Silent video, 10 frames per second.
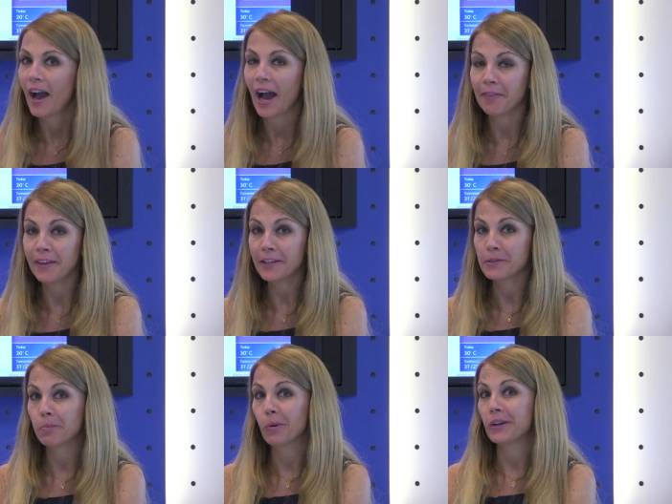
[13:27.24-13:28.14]
I think it's
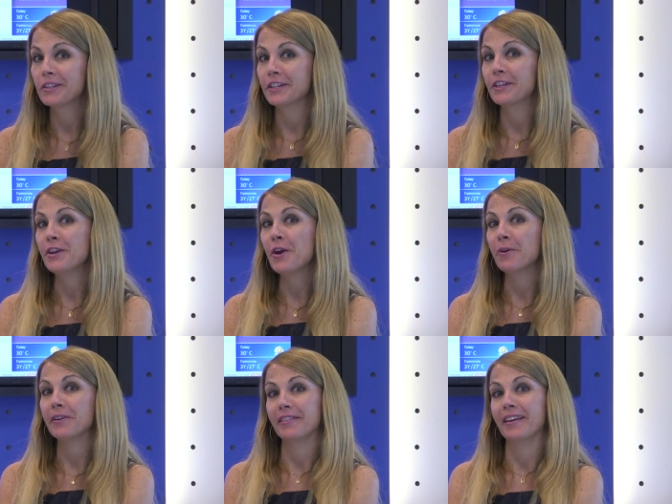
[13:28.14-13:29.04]
important to
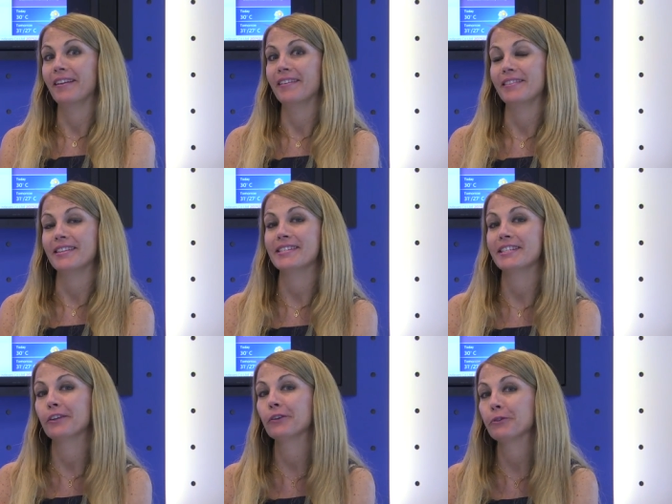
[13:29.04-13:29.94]
note that the
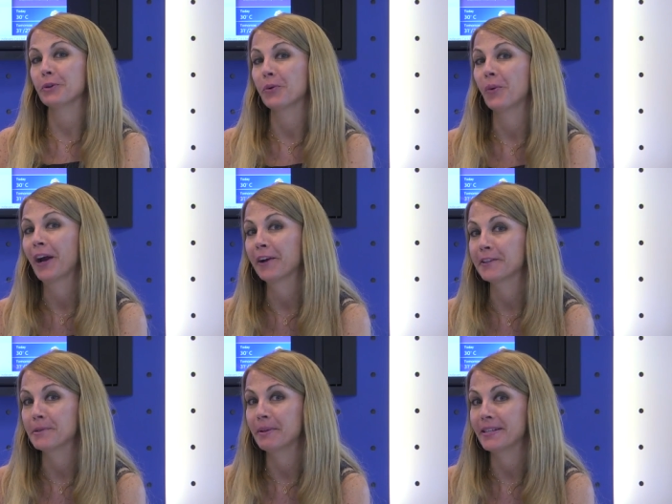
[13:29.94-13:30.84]
skills
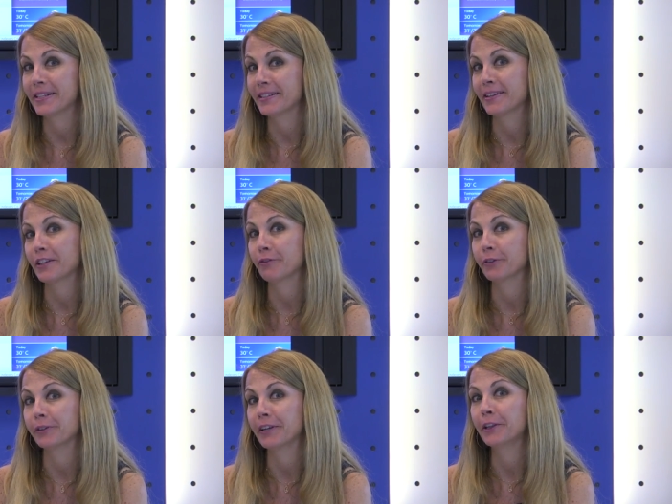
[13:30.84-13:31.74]
required to be
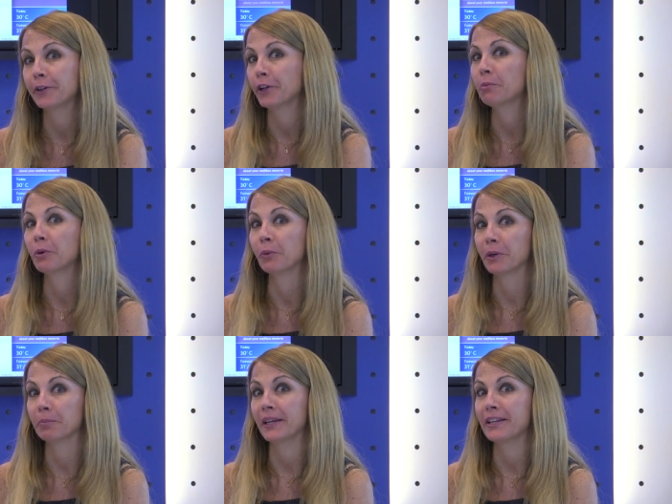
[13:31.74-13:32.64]
successful in the global
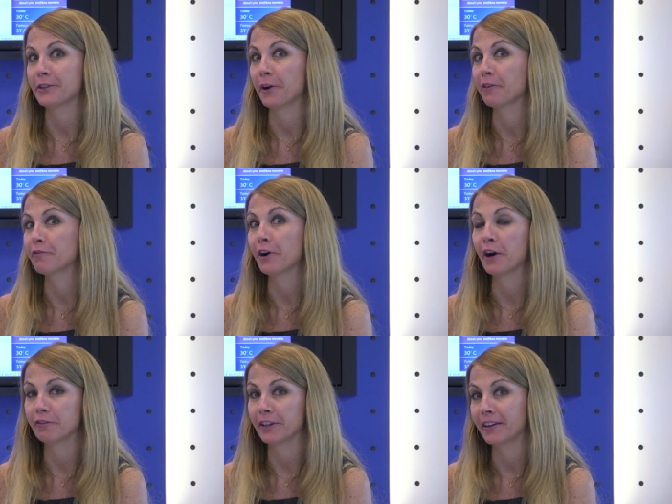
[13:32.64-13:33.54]
workplace are
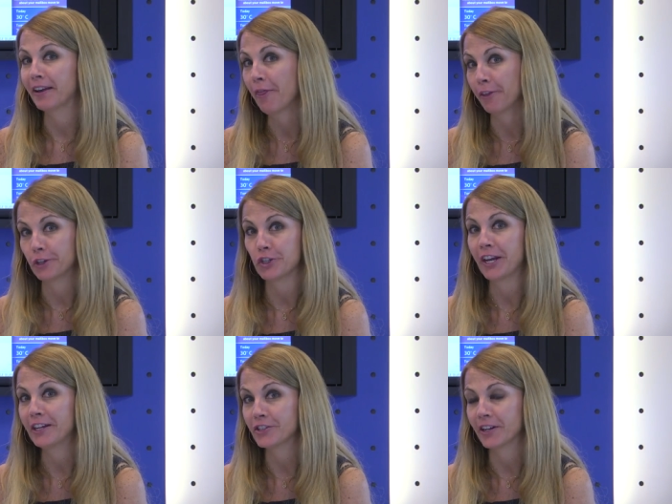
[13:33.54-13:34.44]
evolving and they're
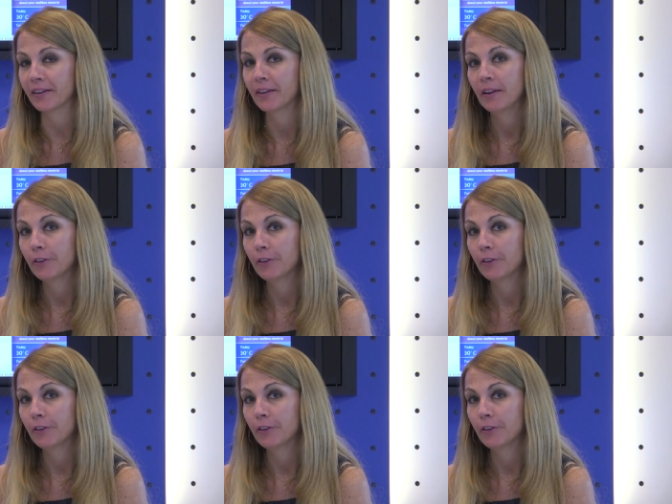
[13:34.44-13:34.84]
changing.